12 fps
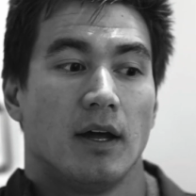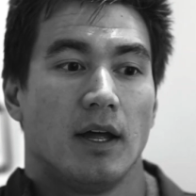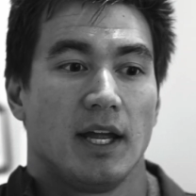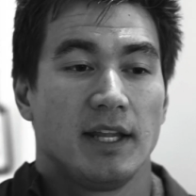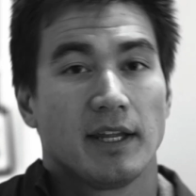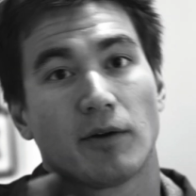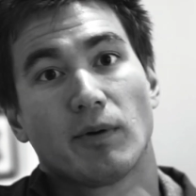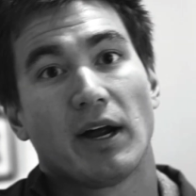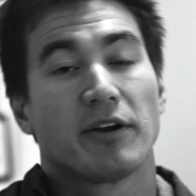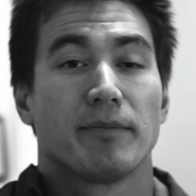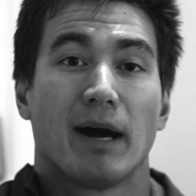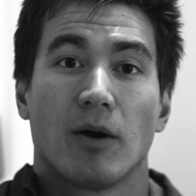in their
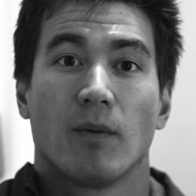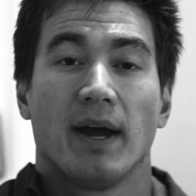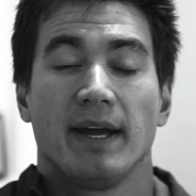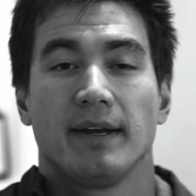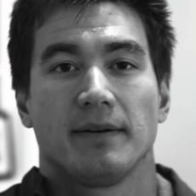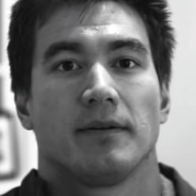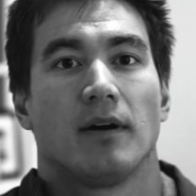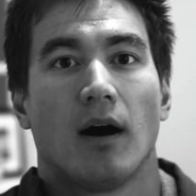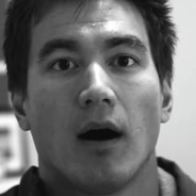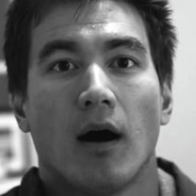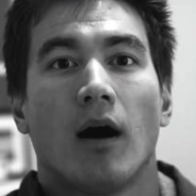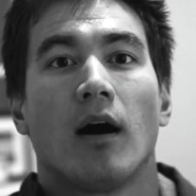roundabout way
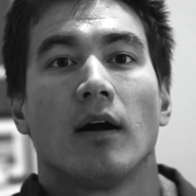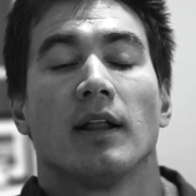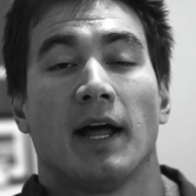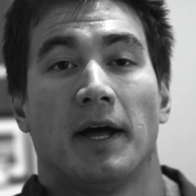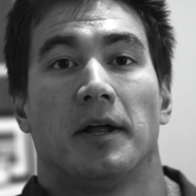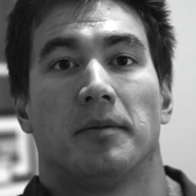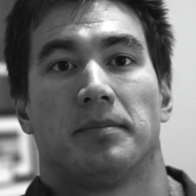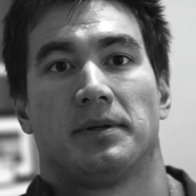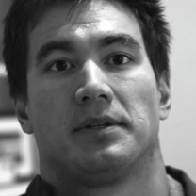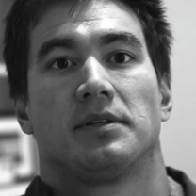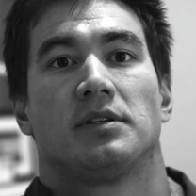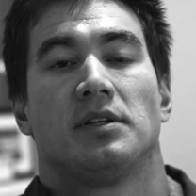all help
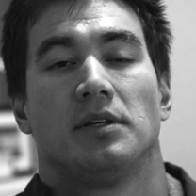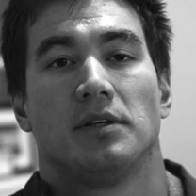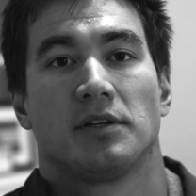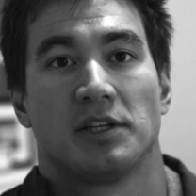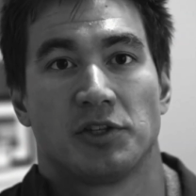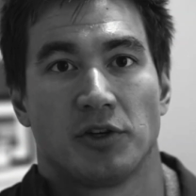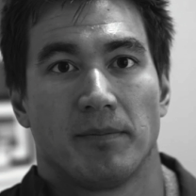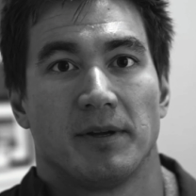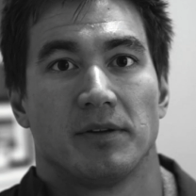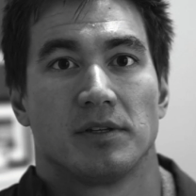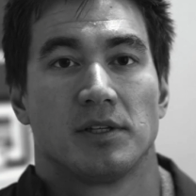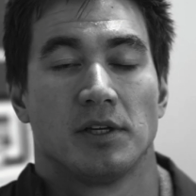to
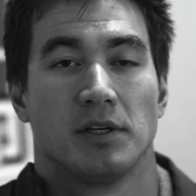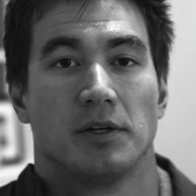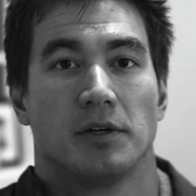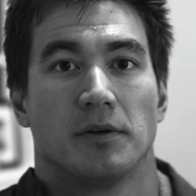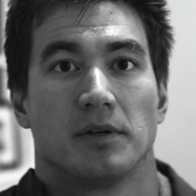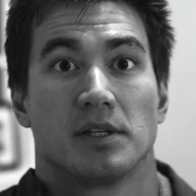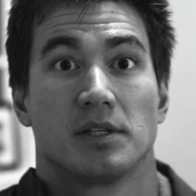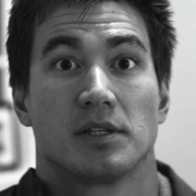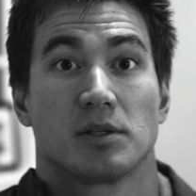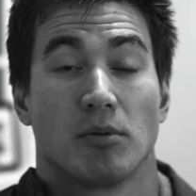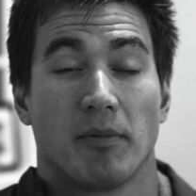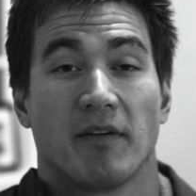contribute to
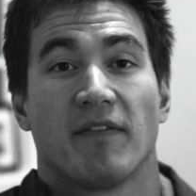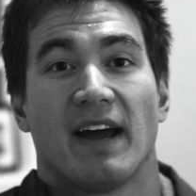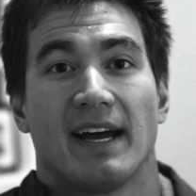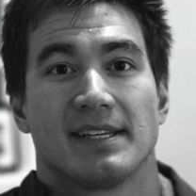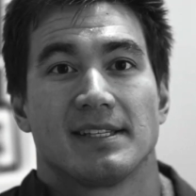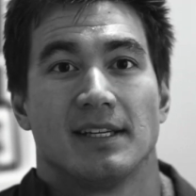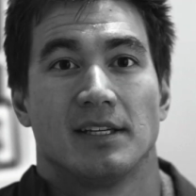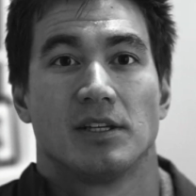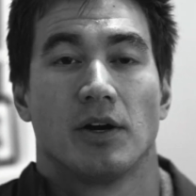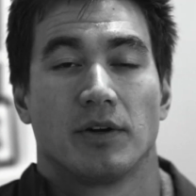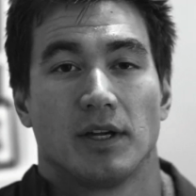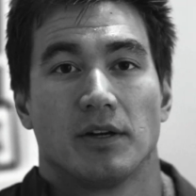swimming fast in
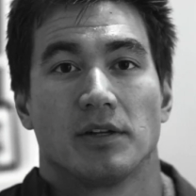Tokyo